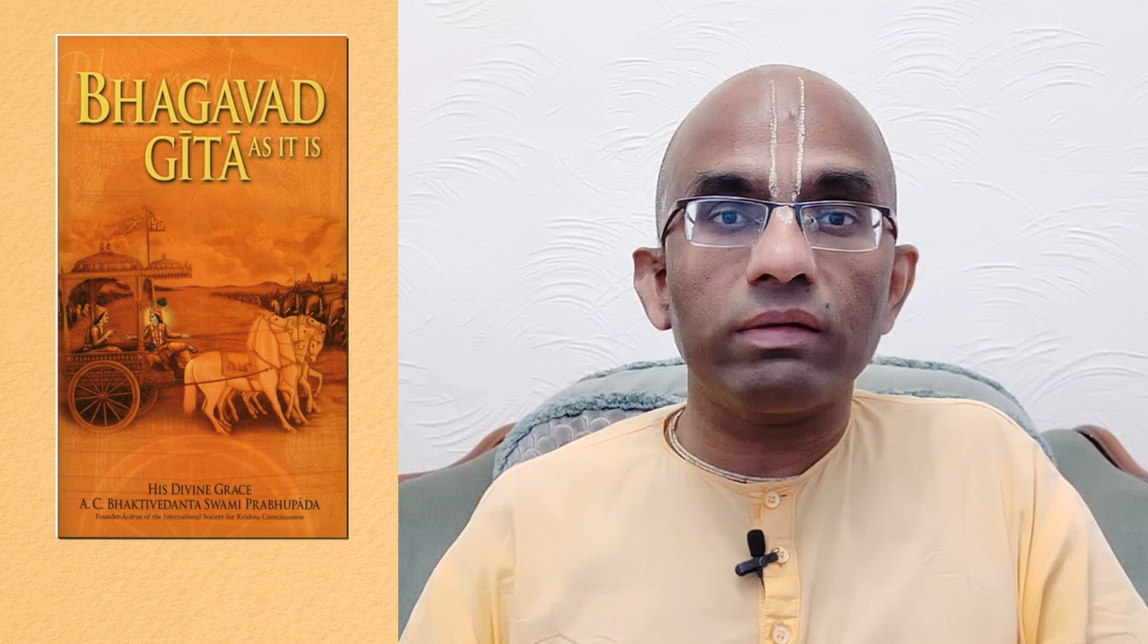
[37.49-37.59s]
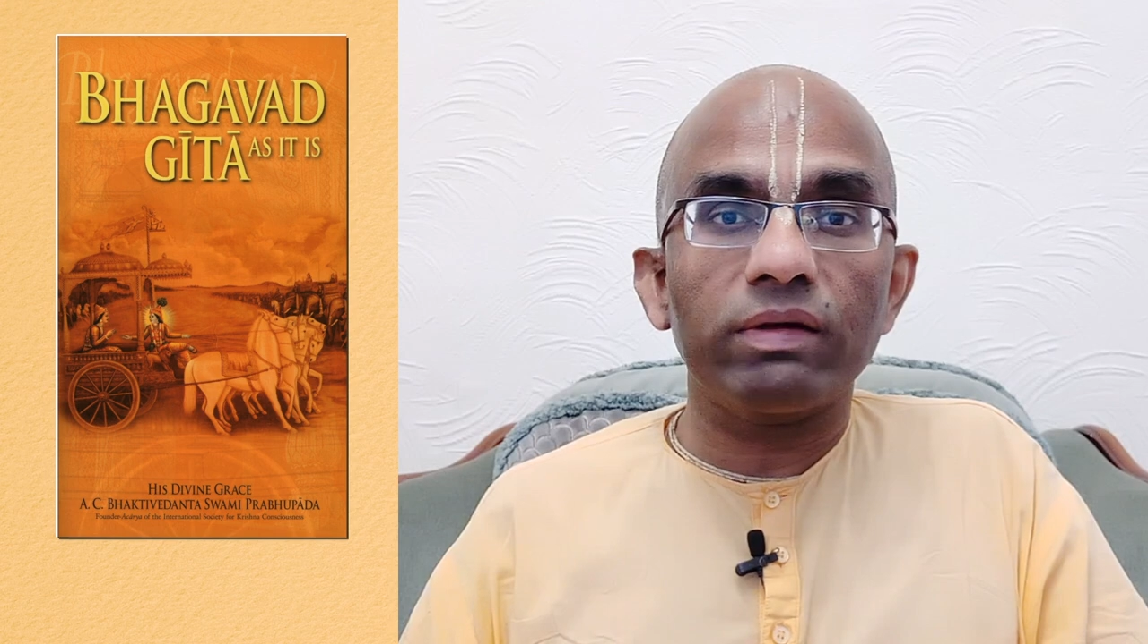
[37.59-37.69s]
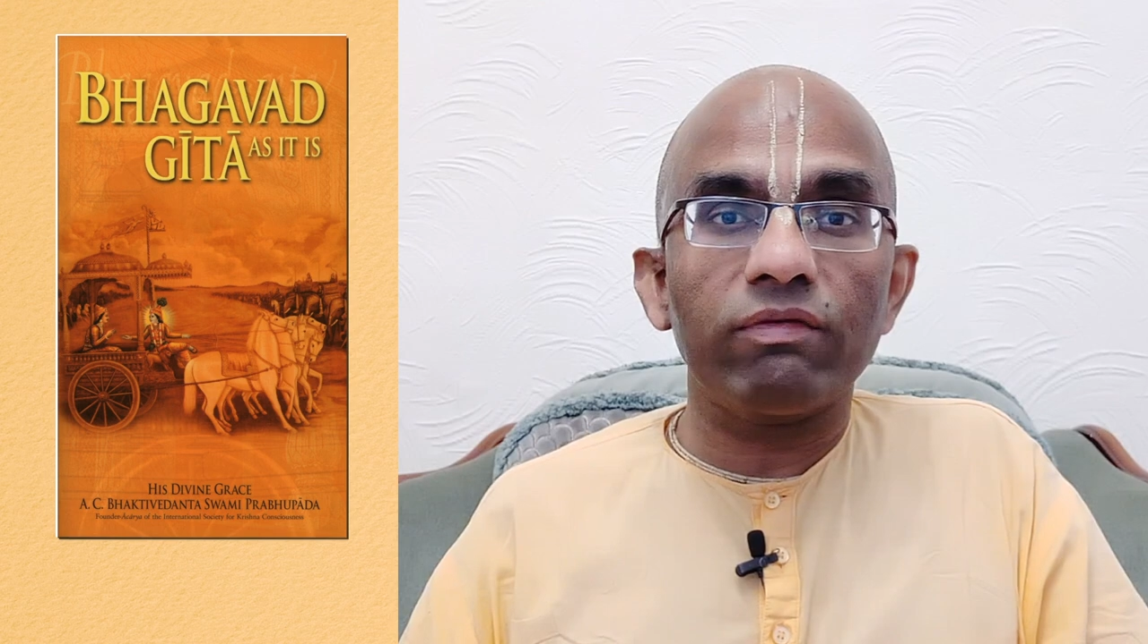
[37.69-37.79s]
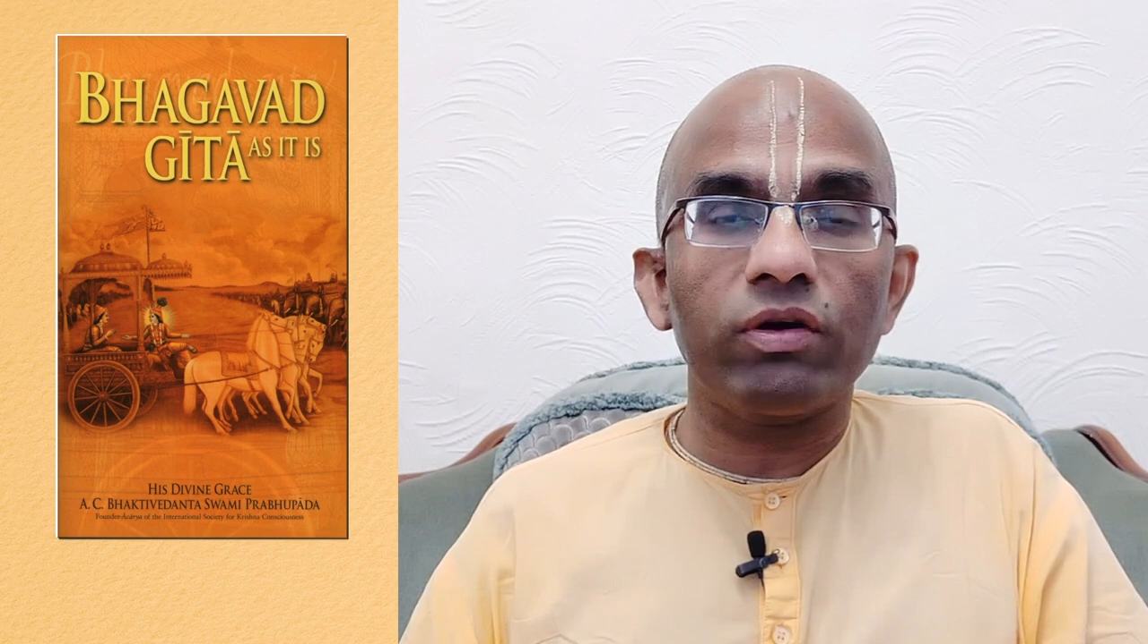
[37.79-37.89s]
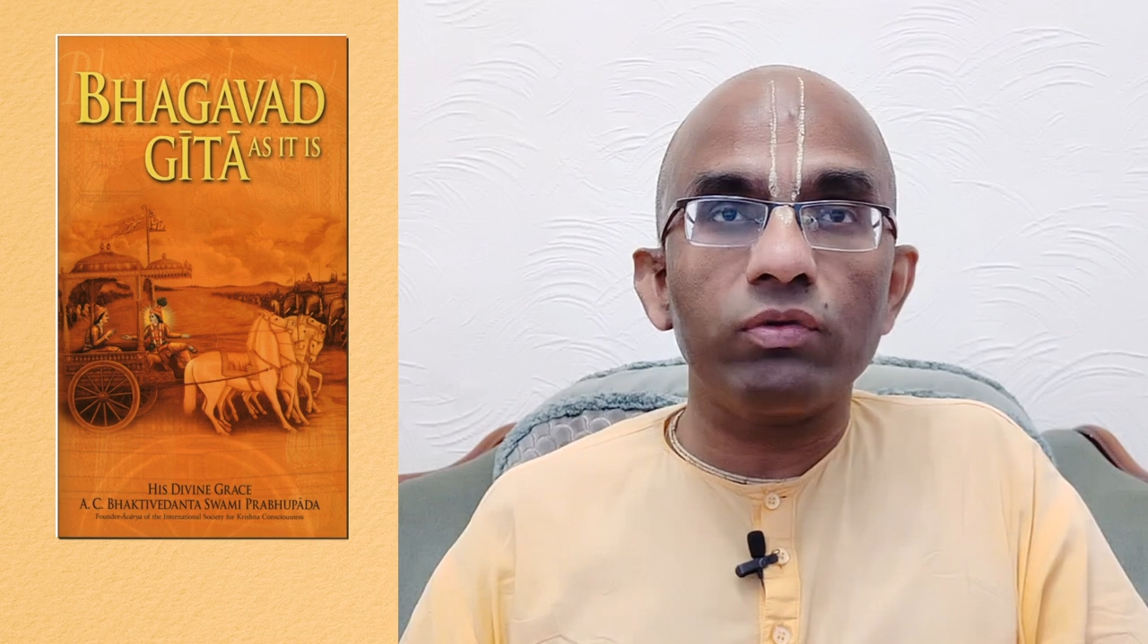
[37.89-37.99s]

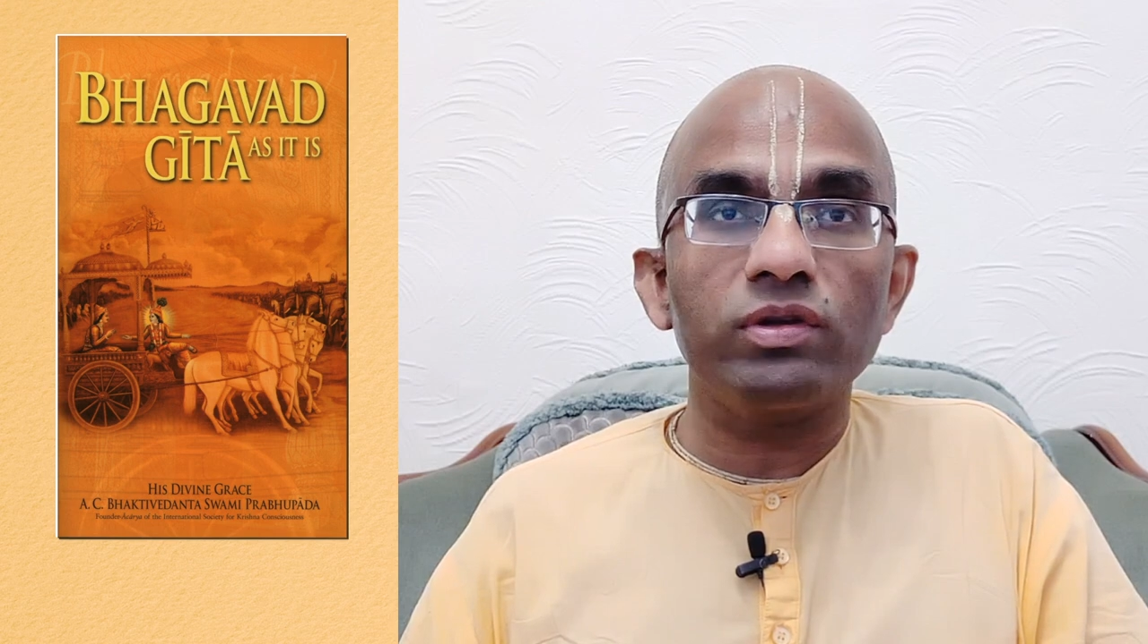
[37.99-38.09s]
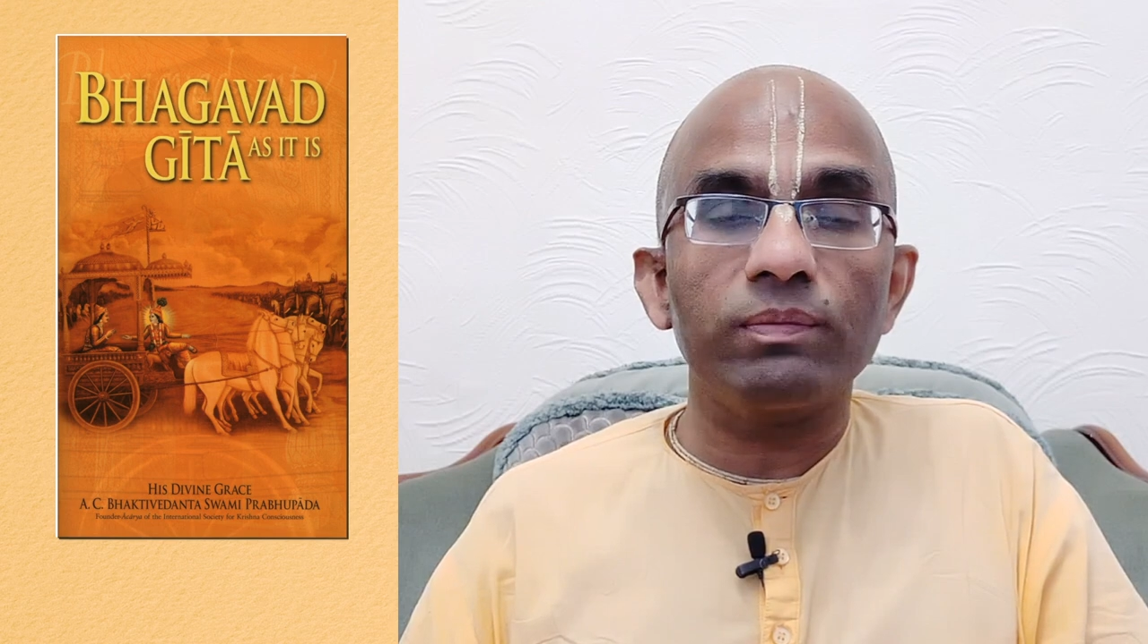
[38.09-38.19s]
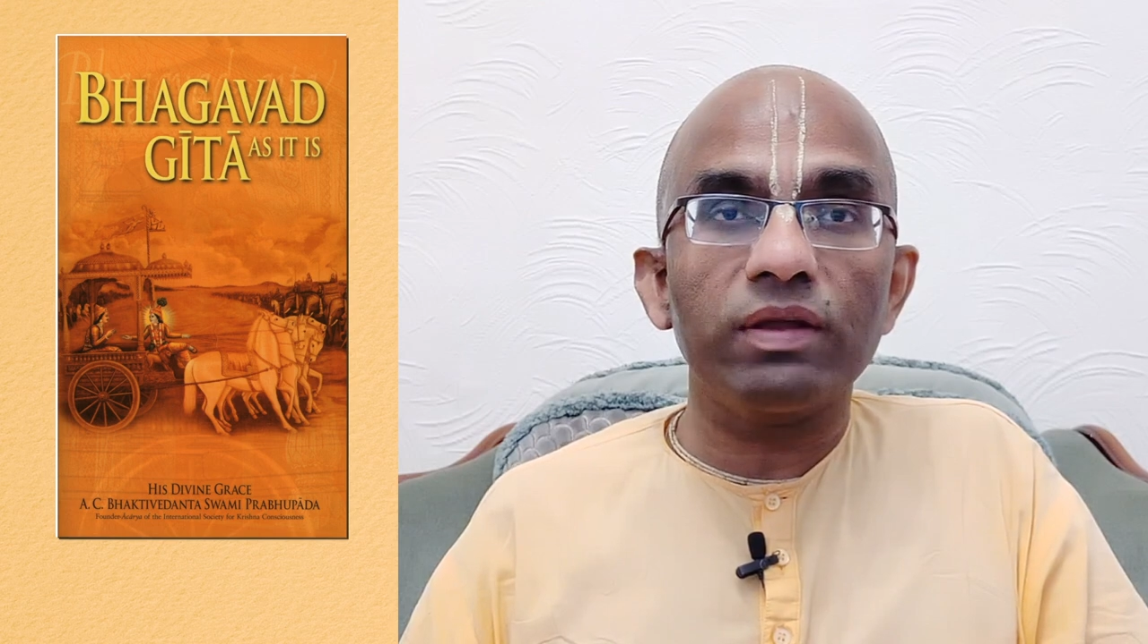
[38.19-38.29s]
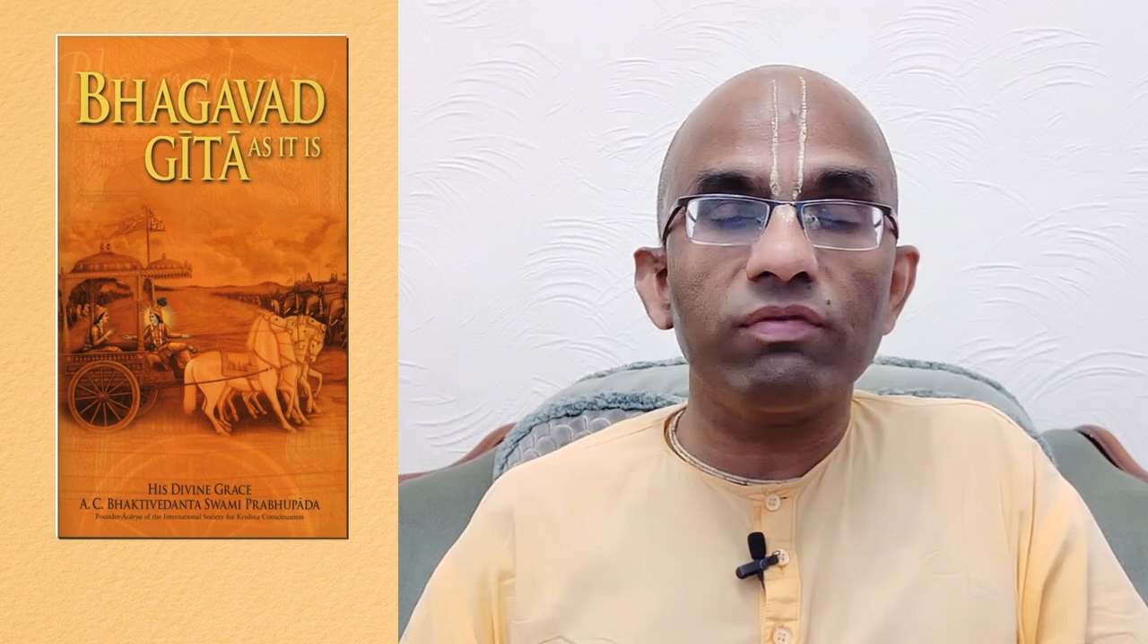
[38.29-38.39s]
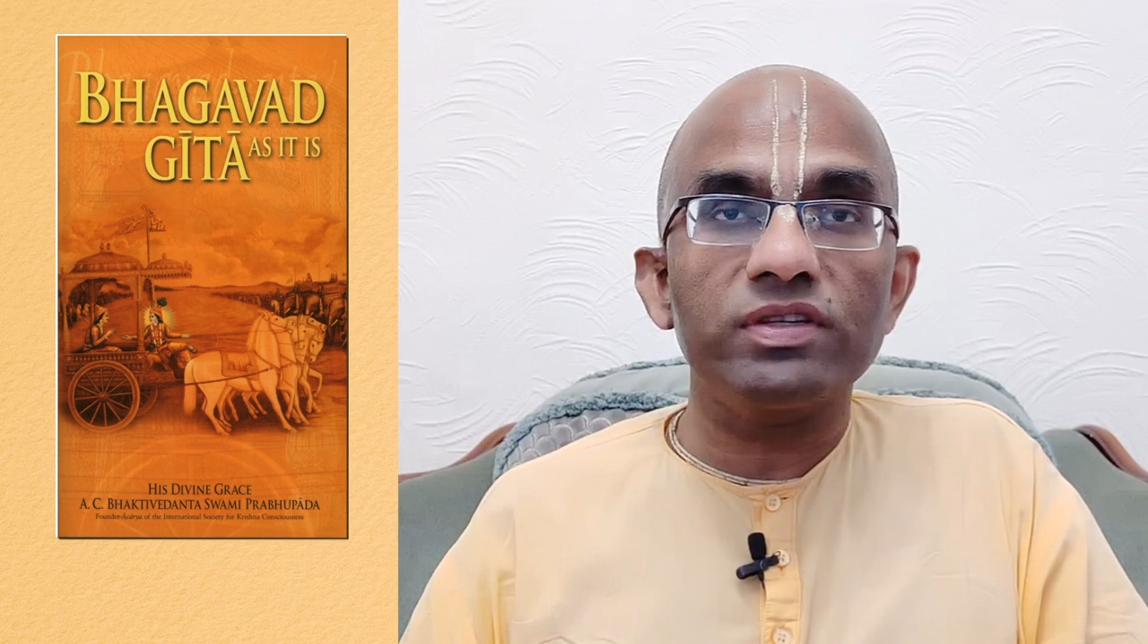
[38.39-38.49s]
refer to simply a